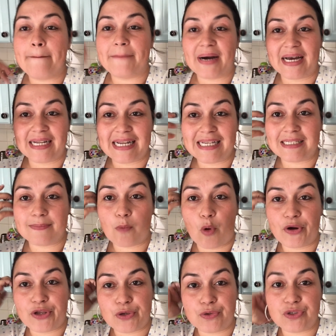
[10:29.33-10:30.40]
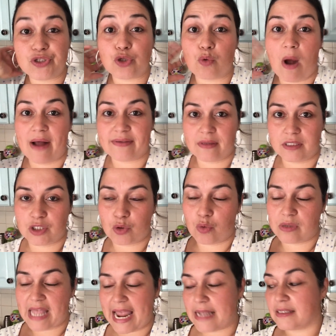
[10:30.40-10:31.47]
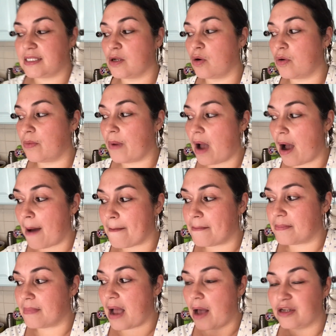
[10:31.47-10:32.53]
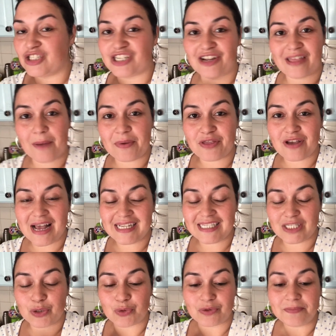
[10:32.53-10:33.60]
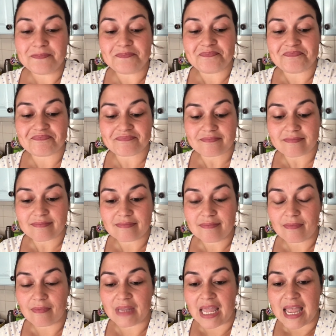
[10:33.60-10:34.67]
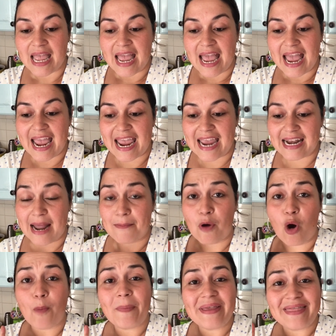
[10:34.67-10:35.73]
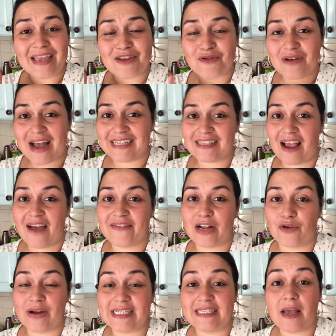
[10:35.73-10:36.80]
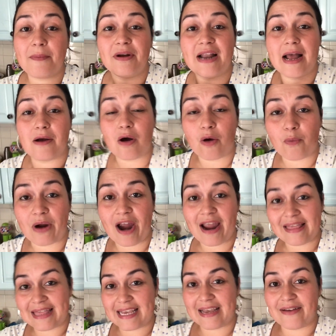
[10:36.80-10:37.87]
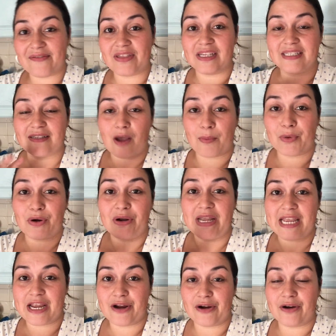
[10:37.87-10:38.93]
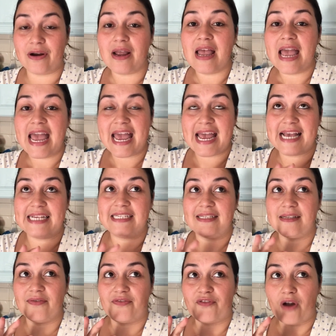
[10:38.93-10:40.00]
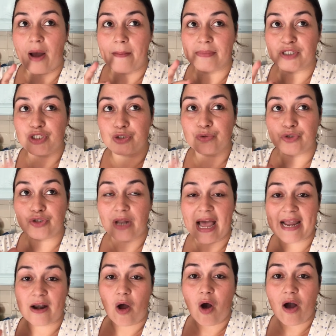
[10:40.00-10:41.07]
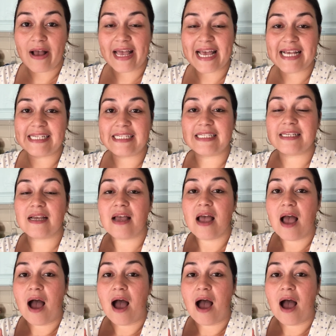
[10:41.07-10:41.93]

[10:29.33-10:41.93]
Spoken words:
but it's more used throughout the school day. So I'll share that with you guys soon. And I'm hoping that you guys are having a great summer. Now, where I live, the summer here is from June, July, and August.